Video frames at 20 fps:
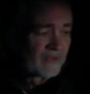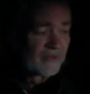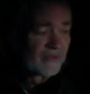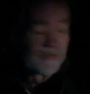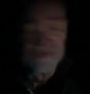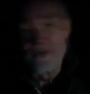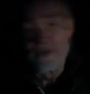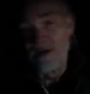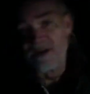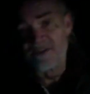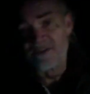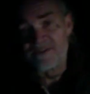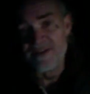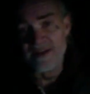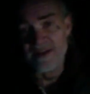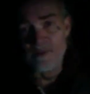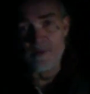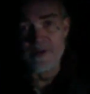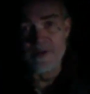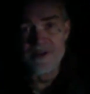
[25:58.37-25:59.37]
So I
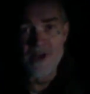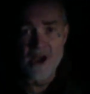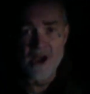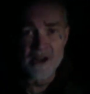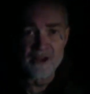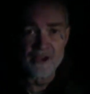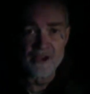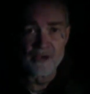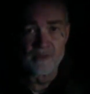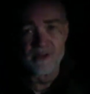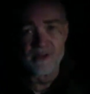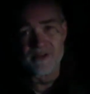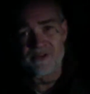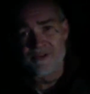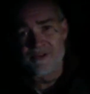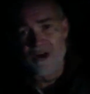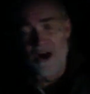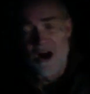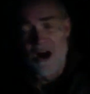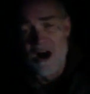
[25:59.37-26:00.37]
stick with non-humans,
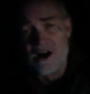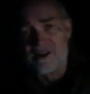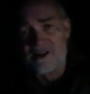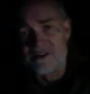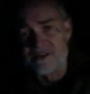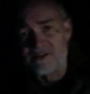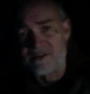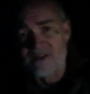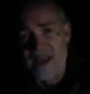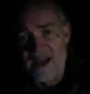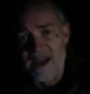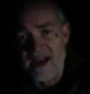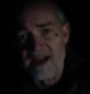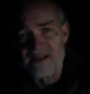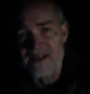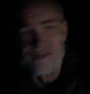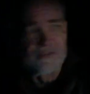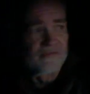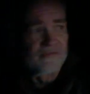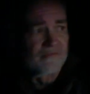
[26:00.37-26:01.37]
dogs,
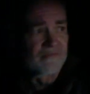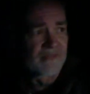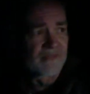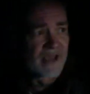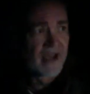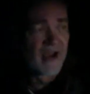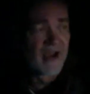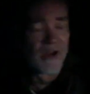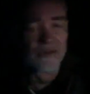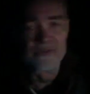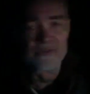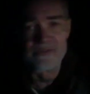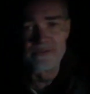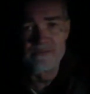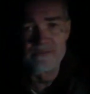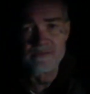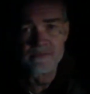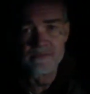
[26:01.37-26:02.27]
cats, cows.